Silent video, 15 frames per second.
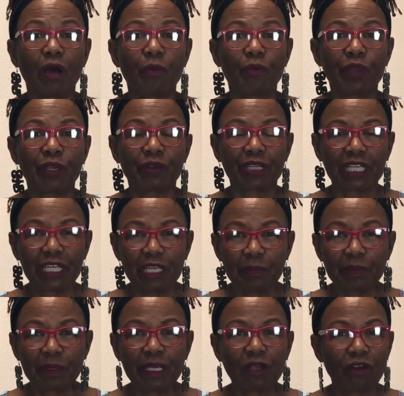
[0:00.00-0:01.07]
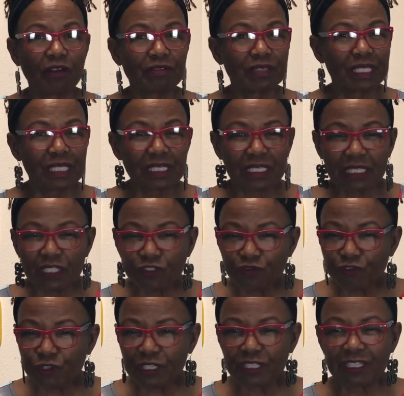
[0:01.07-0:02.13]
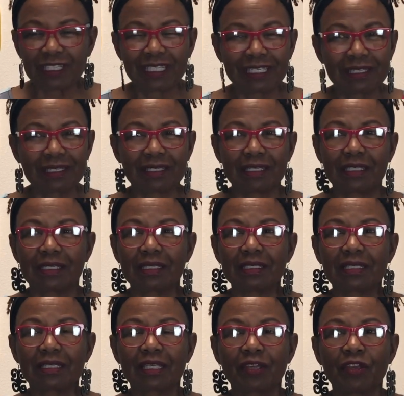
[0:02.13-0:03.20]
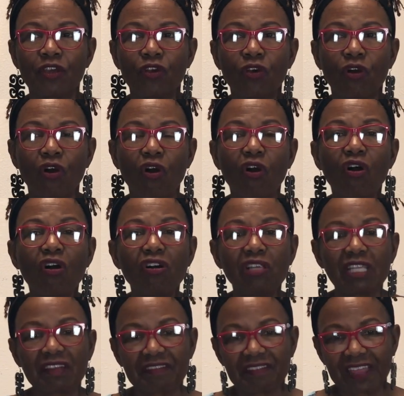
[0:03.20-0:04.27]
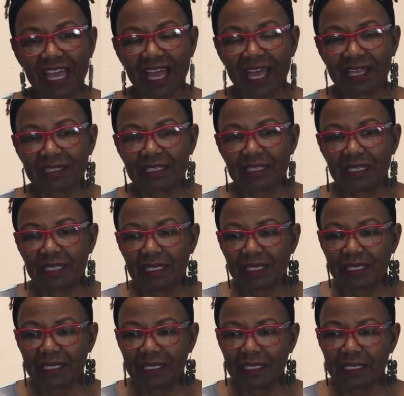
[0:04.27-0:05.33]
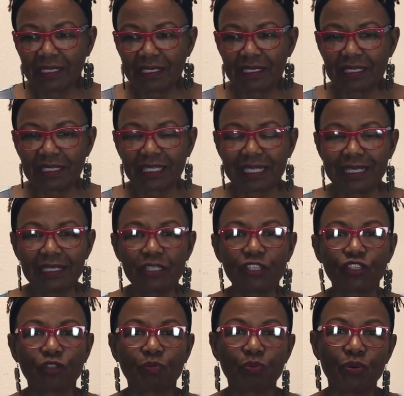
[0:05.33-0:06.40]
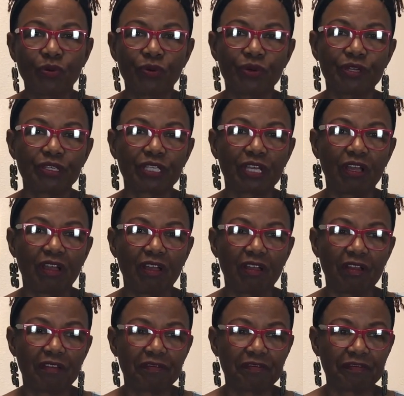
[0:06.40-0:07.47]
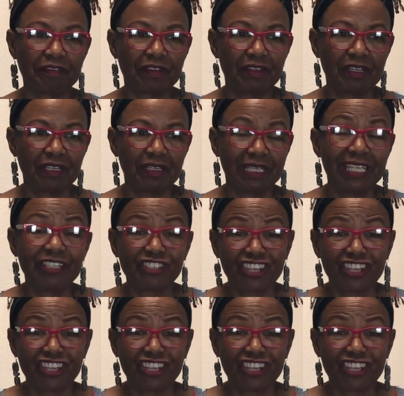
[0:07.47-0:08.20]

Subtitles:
we are keeping our 6-foot distance. All of that is in support of each